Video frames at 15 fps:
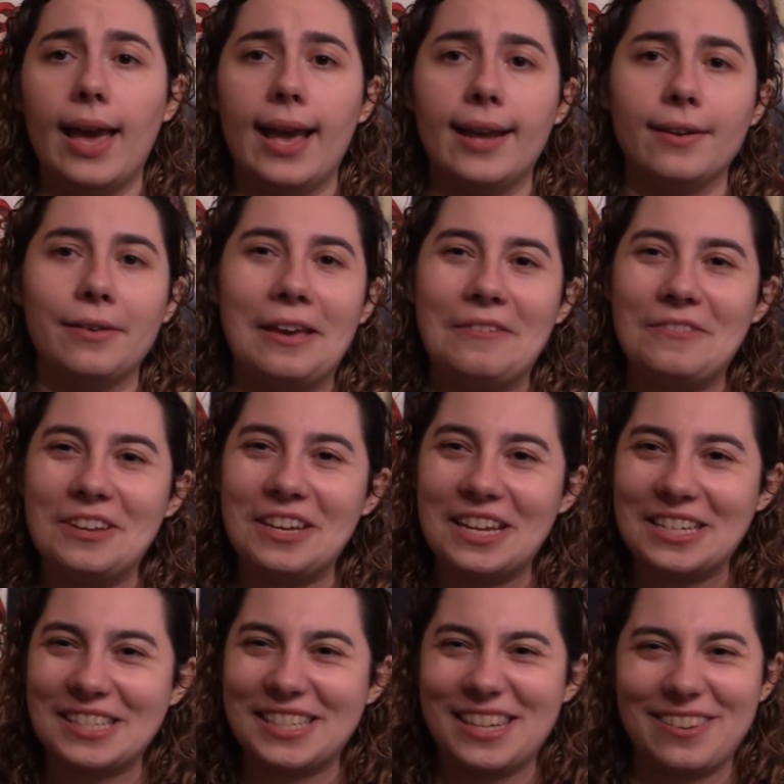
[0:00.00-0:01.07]
and, and we
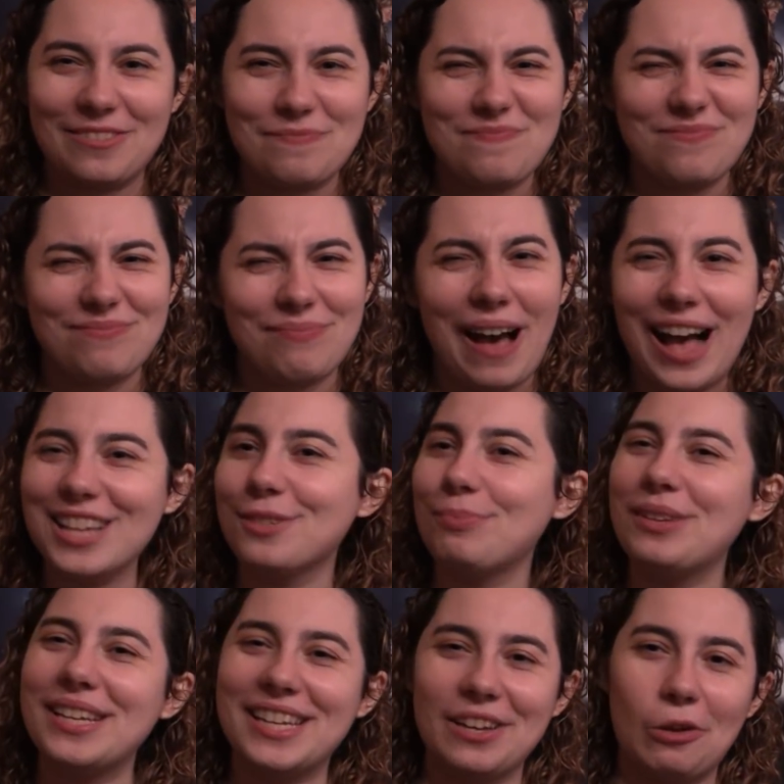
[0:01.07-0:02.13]
get to see her
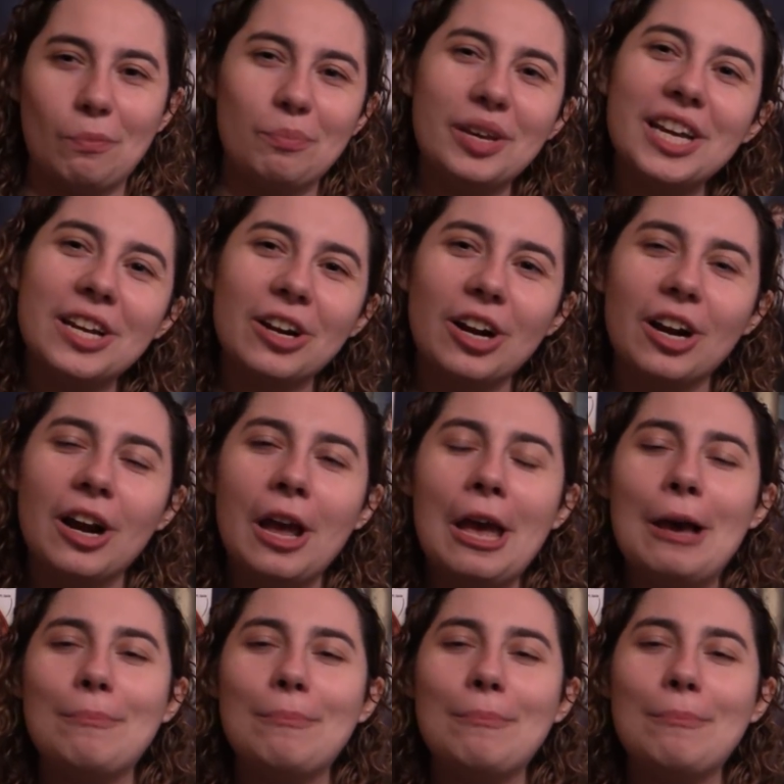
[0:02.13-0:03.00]
possibly kill Peter,